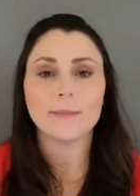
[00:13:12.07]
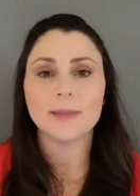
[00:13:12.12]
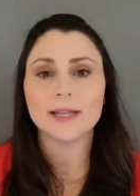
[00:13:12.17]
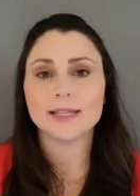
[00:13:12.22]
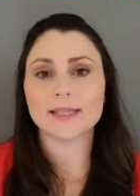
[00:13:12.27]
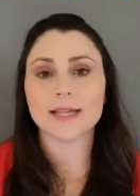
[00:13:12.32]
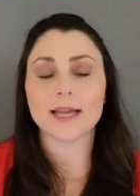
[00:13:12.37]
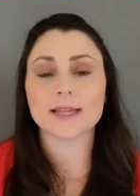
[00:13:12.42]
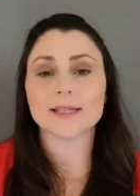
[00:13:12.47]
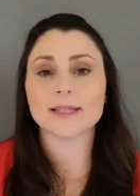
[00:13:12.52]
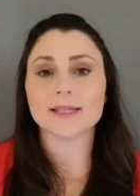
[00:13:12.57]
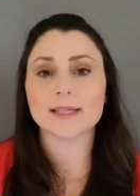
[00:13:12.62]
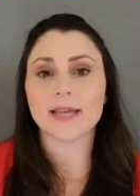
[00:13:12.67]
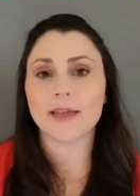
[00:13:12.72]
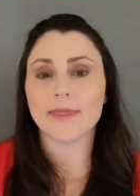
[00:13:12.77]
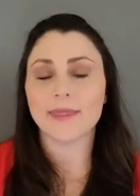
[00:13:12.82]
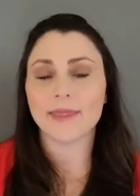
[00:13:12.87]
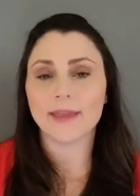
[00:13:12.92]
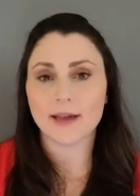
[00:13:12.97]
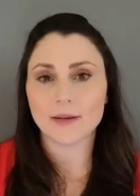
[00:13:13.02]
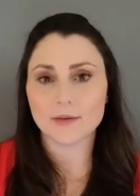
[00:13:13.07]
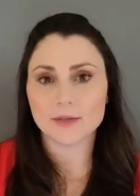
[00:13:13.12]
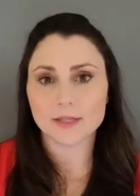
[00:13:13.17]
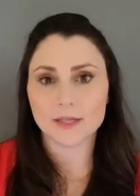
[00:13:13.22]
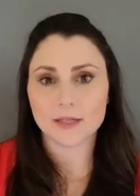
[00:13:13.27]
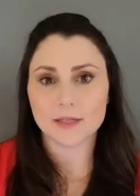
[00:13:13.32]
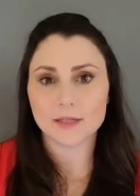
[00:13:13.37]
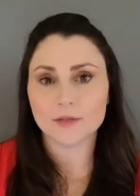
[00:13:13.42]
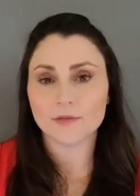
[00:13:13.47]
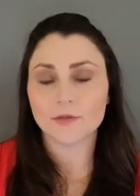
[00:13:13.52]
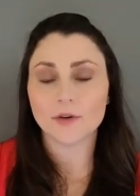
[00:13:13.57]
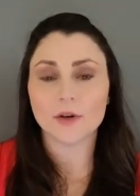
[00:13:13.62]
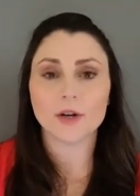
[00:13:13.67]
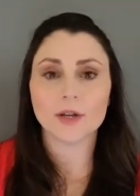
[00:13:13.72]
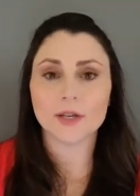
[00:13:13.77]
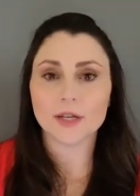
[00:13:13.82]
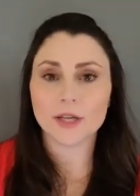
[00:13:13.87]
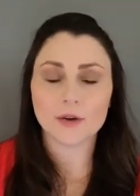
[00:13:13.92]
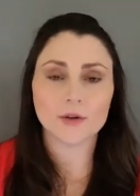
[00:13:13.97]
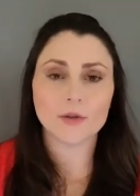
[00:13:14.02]
Let's say it's $10,000 for
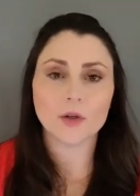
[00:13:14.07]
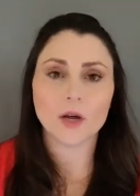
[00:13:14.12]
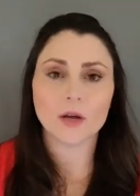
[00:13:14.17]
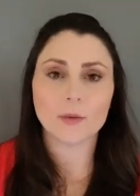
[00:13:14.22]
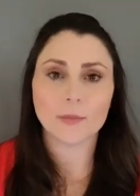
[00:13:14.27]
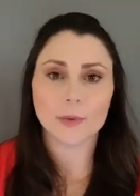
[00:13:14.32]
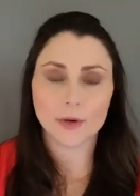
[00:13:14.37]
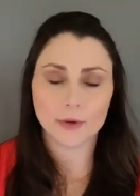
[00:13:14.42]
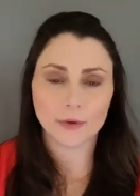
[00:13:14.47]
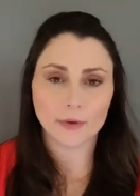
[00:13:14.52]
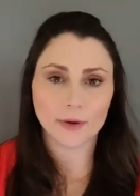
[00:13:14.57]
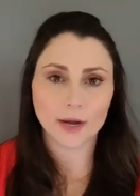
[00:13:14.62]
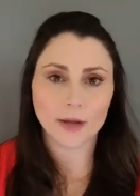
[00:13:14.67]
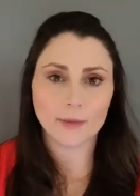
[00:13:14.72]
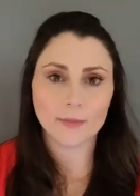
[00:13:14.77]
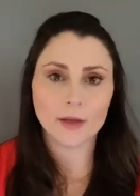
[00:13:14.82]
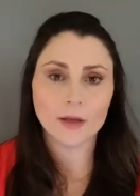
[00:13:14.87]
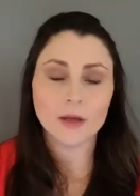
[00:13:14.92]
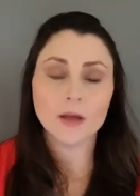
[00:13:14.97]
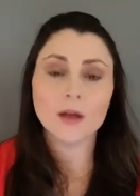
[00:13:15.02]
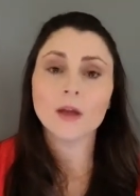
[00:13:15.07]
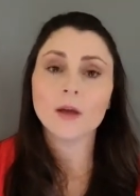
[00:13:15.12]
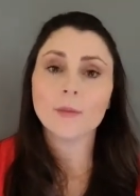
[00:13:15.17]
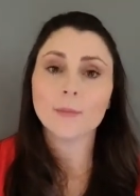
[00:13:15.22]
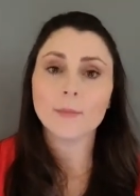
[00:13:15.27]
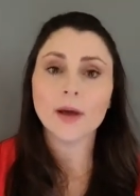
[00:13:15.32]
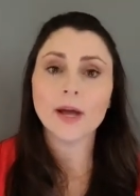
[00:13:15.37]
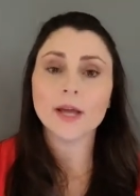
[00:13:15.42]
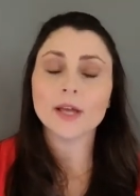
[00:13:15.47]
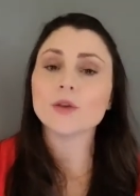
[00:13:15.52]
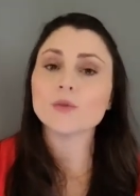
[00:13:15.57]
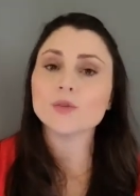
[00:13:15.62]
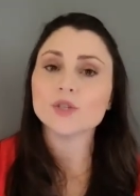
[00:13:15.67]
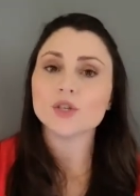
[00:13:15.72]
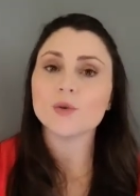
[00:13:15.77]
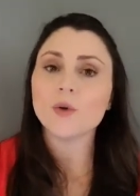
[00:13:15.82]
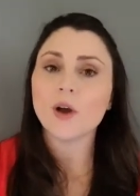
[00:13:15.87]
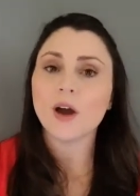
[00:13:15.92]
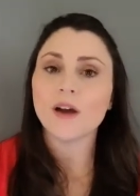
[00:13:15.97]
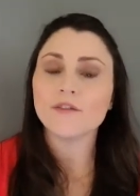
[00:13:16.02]
a year-long program, but you
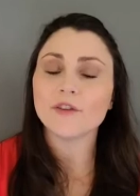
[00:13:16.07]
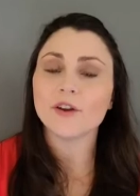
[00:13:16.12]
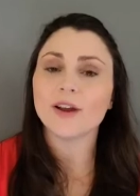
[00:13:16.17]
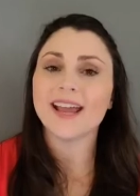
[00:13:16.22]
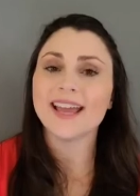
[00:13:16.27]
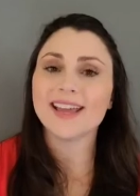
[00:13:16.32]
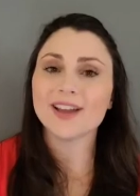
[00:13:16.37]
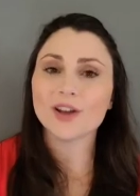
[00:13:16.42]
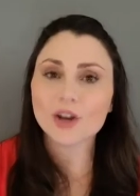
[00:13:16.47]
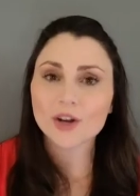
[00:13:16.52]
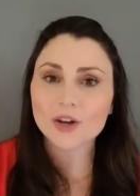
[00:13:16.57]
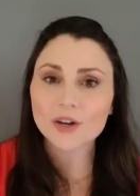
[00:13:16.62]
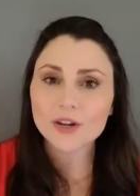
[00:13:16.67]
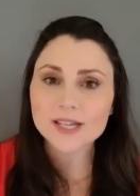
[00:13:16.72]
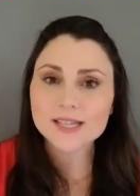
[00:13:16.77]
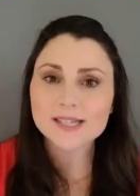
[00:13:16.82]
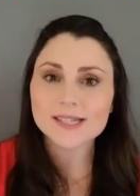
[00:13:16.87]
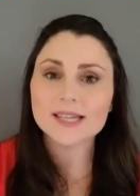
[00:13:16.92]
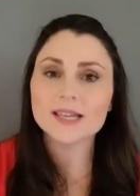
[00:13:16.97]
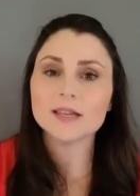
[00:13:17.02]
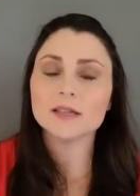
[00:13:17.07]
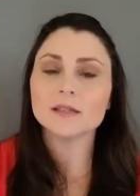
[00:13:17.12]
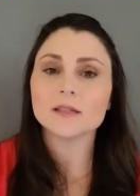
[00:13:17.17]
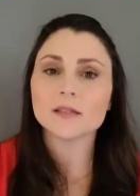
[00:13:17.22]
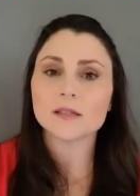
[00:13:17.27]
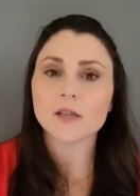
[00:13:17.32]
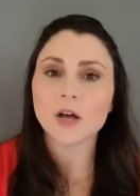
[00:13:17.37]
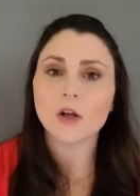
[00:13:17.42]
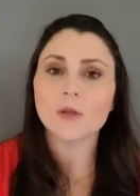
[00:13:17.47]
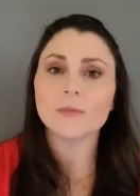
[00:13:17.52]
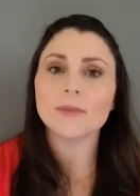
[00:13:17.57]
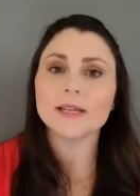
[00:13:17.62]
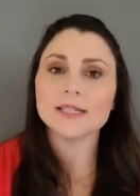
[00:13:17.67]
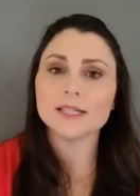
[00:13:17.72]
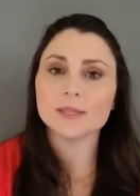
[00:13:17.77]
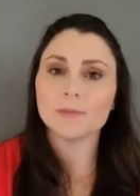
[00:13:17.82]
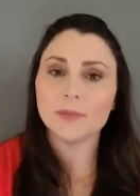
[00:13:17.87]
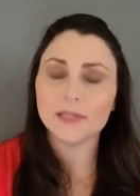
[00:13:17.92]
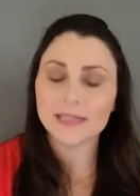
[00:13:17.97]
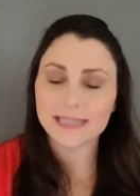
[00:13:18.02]
do offer a courtesy
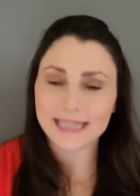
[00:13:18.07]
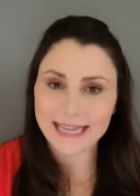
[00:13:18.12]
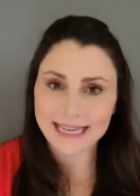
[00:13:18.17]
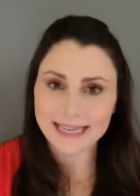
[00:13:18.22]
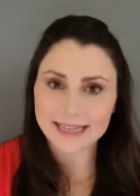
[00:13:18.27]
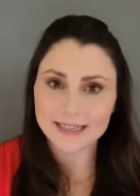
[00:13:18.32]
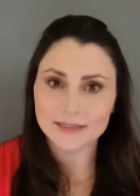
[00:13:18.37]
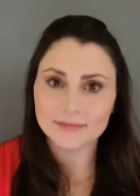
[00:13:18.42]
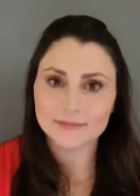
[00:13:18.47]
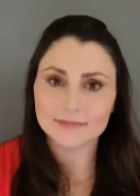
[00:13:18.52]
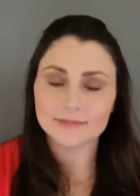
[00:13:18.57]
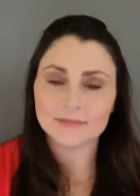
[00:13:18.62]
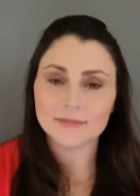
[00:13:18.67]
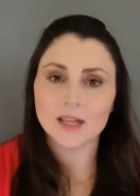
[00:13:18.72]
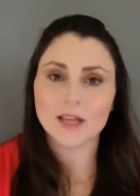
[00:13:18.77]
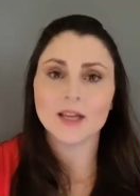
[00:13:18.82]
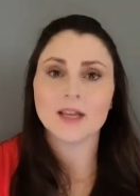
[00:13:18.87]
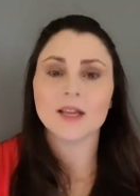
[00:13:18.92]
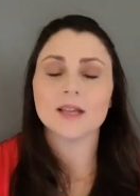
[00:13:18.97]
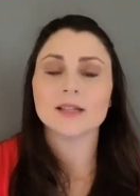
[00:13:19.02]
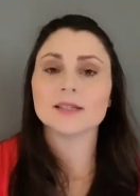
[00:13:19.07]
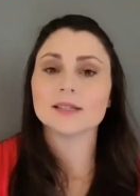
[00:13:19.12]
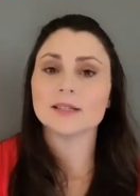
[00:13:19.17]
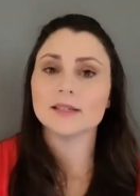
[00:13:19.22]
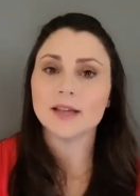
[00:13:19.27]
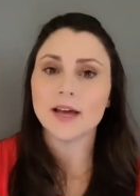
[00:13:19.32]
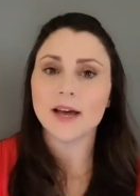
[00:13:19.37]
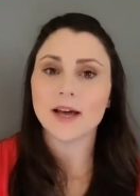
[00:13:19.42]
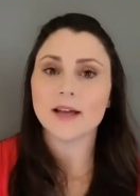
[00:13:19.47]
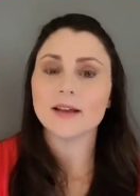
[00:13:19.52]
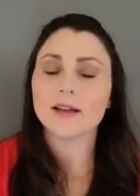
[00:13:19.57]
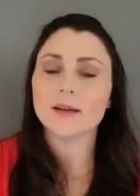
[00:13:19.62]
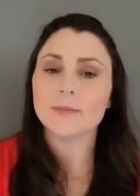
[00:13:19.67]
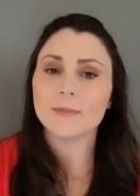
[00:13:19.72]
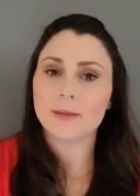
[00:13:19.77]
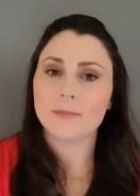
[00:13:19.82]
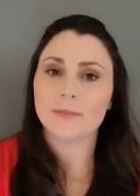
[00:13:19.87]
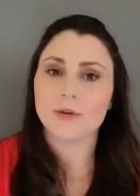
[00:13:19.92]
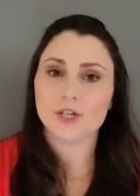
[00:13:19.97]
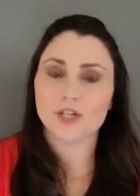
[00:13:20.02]
installment plan. It's not a
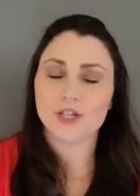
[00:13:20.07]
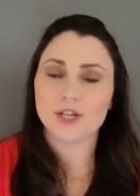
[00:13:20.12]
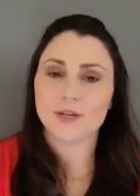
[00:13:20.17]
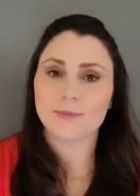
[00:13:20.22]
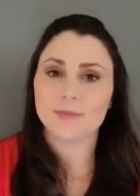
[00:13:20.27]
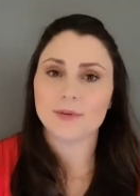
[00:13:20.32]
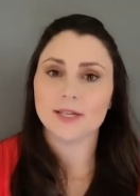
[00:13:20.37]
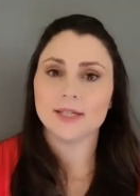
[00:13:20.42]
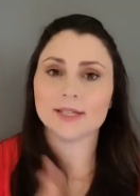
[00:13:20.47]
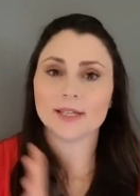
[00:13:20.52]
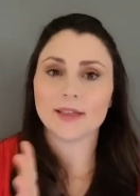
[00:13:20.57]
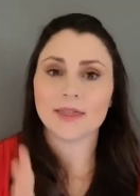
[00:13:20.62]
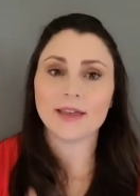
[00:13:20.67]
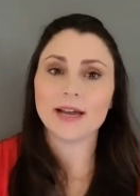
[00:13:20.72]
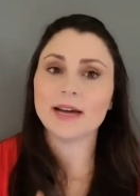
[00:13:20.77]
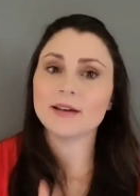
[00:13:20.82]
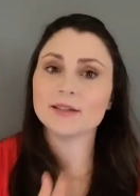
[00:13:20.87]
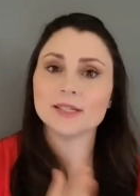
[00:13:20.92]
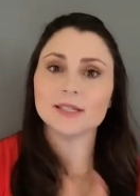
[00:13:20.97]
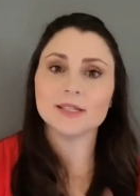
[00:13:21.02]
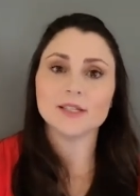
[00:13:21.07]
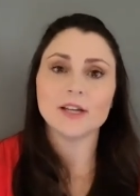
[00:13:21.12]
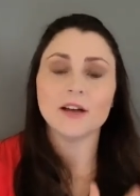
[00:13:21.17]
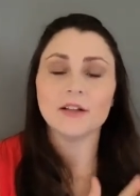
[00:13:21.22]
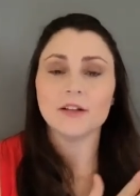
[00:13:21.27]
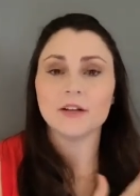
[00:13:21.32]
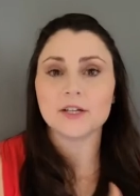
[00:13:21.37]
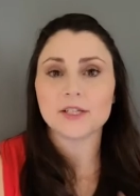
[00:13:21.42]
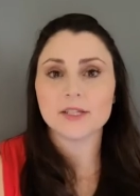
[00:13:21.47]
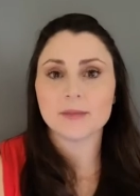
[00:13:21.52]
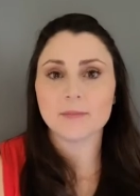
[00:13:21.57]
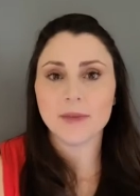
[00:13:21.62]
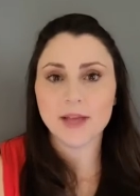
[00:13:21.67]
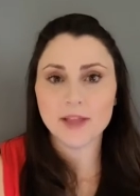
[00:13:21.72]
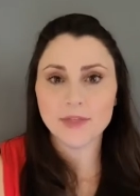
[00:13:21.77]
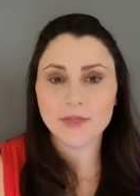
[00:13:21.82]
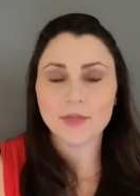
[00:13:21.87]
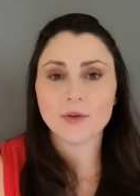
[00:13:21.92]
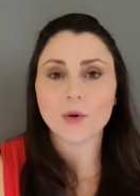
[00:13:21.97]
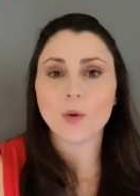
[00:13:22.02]
membership. It's $1,000 a
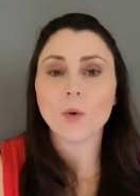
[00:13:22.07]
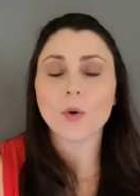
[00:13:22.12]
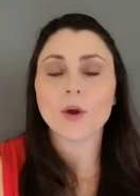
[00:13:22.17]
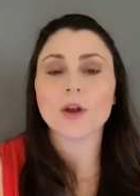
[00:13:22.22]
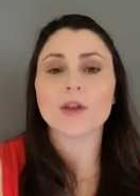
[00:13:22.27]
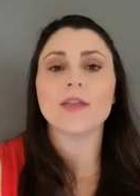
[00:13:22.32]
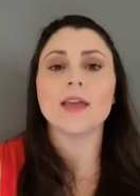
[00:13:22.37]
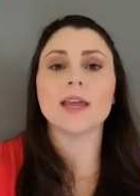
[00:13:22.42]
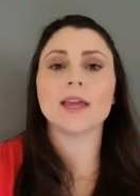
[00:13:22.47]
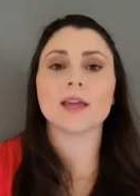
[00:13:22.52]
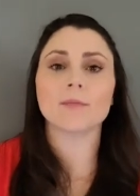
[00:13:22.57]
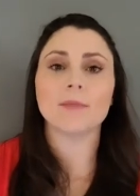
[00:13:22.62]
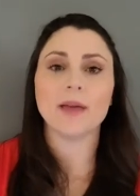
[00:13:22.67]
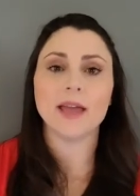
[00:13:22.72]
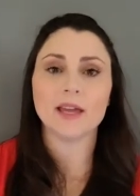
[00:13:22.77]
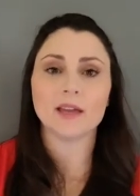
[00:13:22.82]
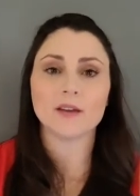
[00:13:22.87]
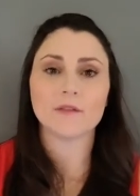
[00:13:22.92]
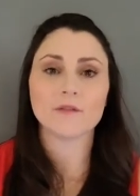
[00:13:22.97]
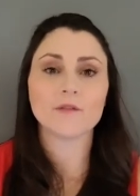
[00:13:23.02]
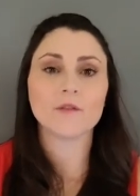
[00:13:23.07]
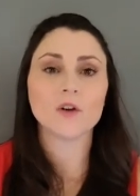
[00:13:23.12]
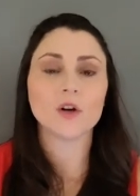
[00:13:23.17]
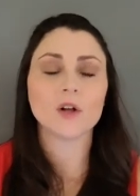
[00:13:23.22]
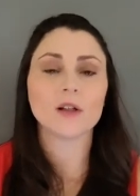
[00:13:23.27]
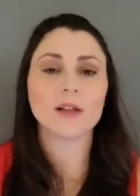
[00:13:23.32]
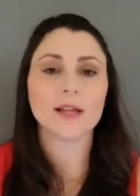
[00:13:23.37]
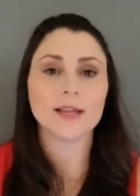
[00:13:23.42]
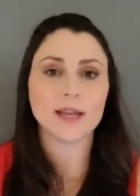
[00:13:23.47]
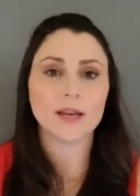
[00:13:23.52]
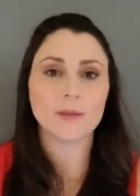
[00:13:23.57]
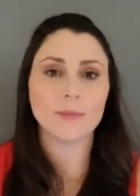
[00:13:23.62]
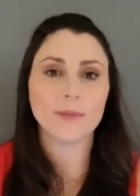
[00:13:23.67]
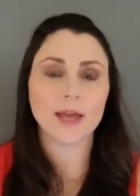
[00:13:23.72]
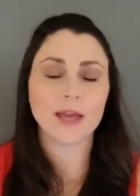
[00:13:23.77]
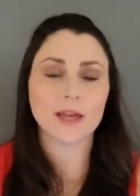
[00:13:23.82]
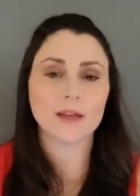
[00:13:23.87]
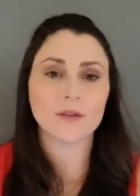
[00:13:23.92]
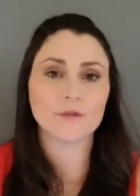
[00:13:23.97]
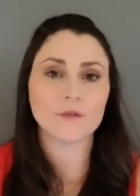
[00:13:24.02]
month, or they can pay in full and get a
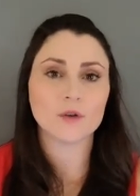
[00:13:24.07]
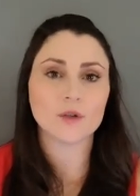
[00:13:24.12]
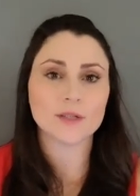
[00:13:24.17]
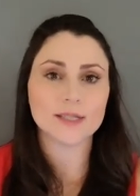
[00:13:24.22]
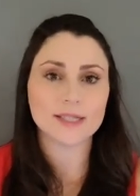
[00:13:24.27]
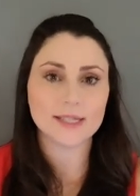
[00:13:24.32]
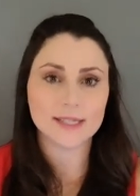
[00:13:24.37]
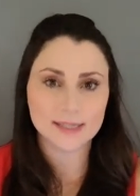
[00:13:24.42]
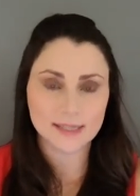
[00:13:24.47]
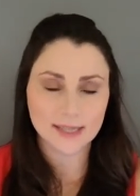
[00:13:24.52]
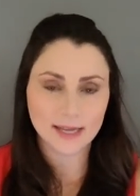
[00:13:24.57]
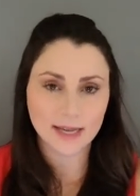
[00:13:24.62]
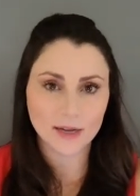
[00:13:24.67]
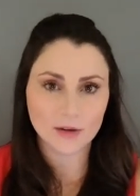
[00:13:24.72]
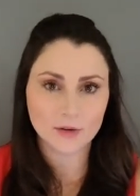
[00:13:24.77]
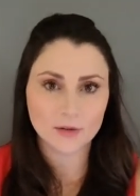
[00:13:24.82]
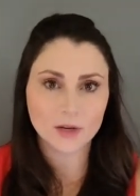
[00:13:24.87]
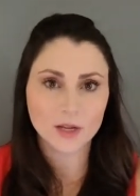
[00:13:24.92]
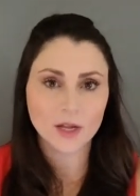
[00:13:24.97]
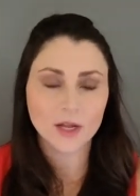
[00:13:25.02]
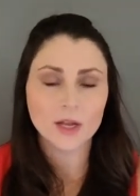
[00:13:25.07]
pay in full discount.